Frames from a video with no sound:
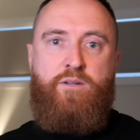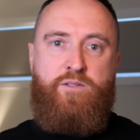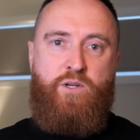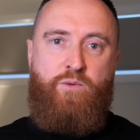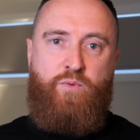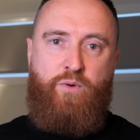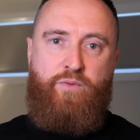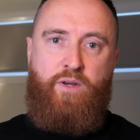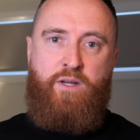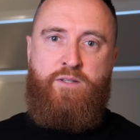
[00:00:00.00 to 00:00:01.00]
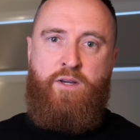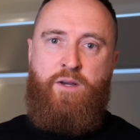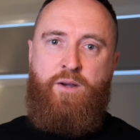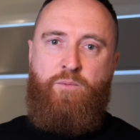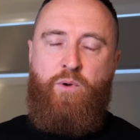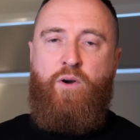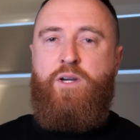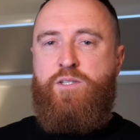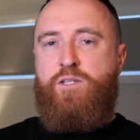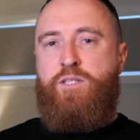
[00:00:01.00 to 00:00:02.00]
And so forth. And when I
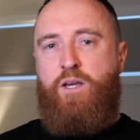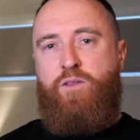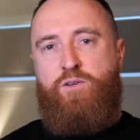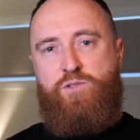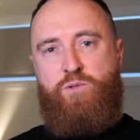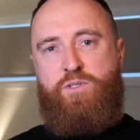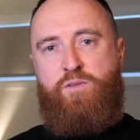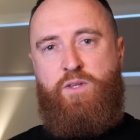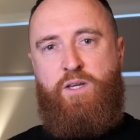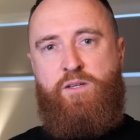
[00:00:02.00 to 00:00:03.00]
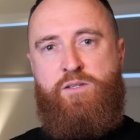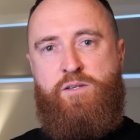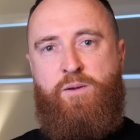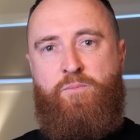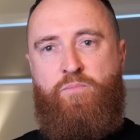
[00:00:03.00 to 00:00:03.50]
used to say those sorts of things,